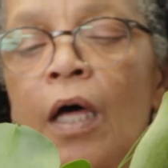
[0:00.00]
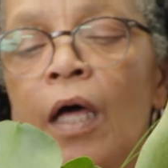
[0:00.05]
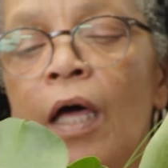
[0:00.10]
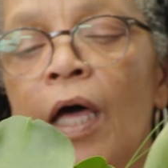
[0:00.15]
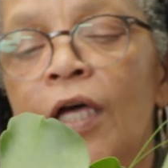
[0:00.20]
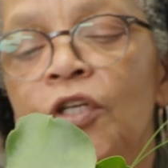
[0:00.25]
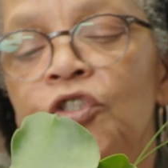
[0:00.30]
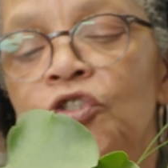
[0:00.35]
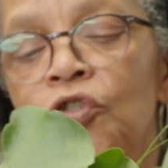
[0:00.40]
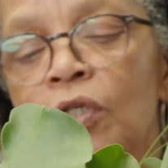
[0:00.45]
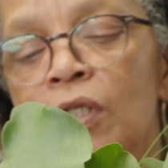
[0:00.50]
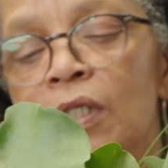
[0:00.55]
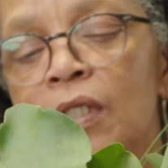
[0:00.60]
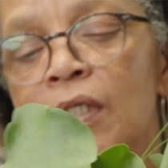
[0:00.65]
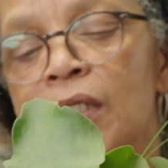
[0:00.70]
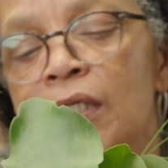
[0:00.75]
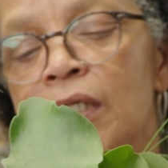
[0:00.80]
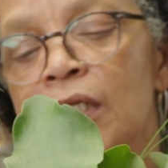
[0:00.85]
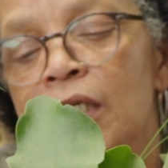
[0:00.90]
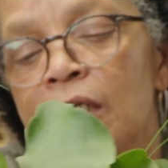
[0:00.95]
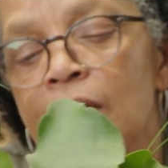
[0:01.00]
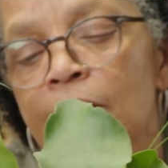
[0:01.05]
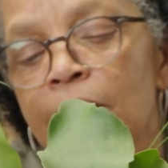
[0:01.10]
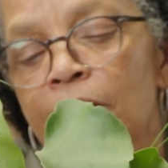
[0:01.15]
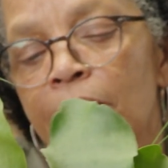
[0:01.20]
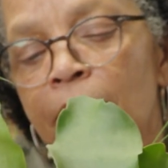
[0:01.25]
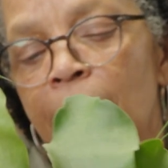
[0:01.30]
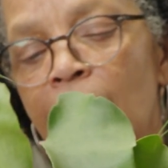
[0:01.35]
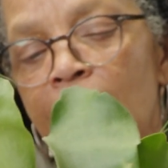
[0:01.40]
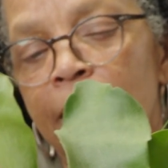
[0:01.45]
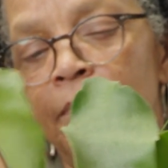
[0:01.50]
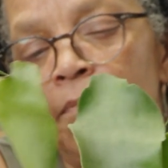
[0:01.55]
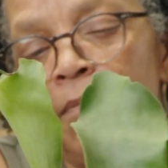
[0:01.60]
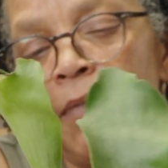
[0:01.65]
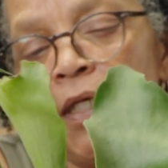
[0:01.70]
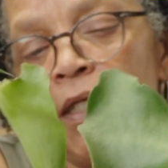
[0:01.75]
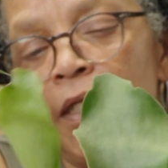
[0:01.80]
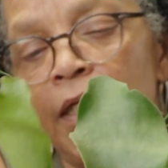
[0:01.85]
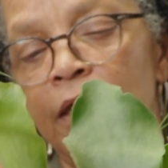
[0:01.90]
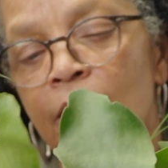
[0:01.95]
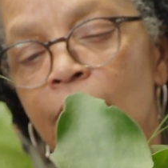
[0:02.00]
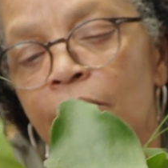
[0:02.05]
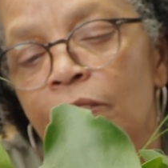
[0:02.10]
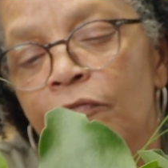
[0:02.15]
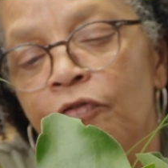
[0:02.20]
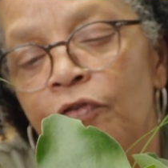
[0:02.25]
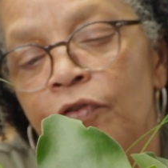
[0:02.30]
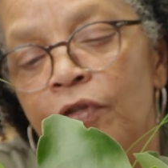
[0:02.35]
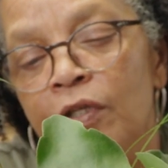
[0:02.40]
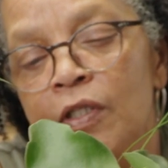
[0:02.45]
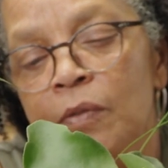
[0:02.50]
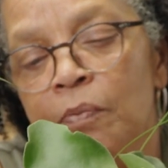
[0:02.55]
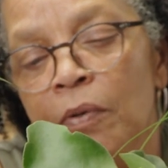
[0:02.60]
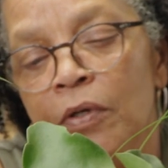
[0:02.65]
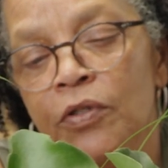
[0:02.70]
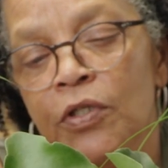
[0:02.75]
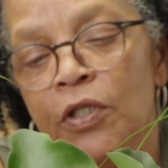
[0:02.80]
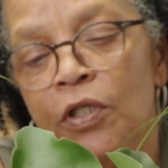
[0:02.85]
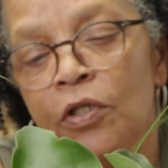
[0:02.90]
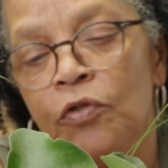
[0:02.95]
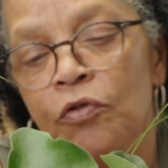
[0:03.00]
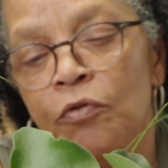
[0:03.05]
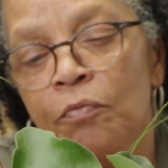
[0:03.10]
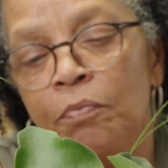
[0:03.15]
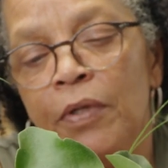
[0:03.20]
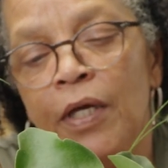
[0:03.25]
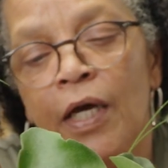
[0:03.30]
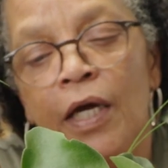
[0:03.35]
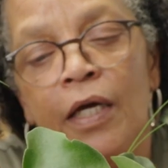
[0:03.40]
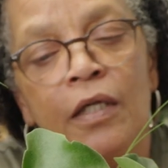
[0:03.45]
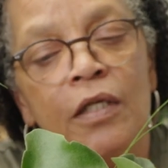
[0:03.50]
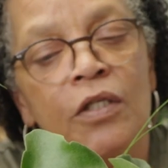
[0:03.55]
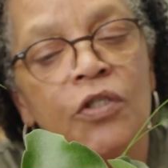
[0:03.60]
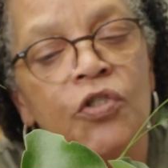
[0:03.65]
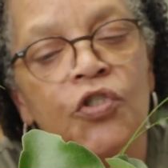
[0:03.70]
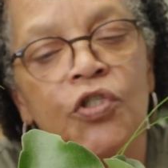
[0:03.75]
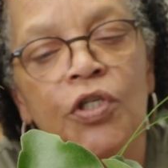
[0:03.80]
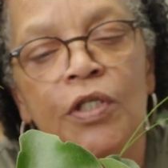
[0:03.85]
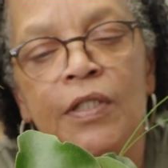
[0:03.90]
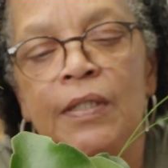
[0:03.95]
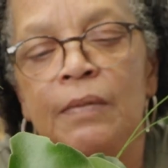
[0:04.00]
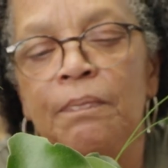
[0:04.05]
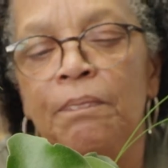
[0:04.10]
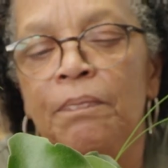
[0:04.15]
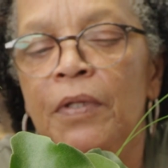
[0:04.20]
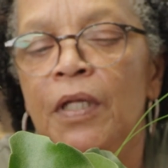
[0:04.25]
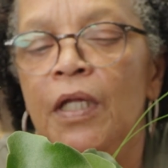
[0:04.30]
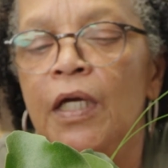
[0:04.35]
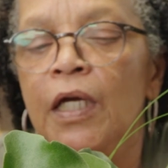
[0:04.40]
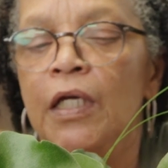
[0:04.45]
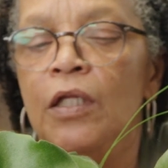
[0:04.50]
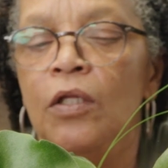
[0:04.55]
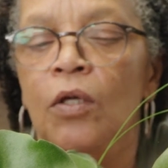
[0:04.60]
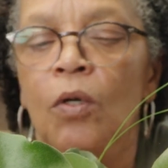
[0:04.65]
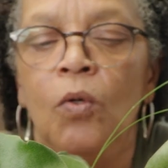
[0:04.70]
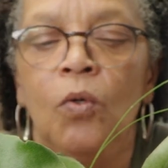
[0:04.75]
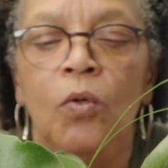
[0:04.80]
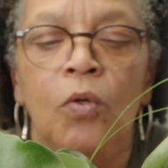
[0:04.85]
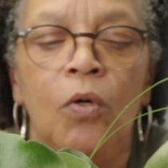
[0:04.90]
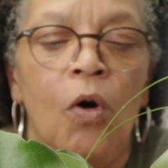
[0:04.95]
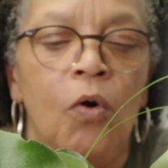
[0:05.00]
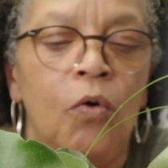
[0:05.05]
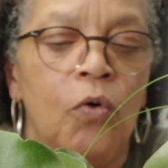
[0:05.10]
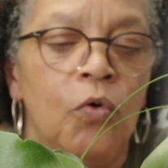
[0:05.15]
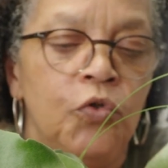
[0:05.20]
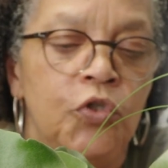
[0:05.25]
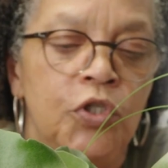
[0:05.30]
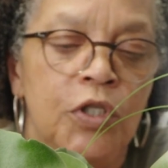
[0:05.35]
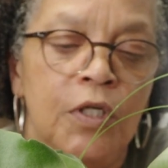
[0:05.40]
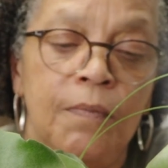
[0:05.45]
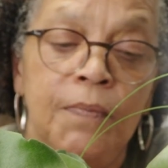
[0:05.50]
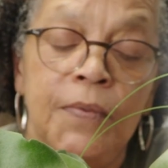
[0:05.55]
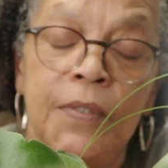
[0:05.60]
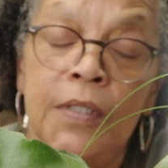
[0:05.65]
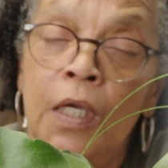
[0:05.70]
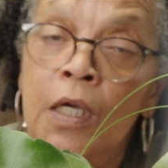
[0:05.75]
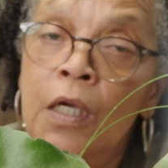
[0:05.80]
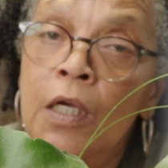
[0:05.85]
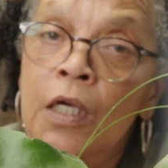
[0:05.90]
As you can see, my medium for this particular plant is just plain old cocoa chips.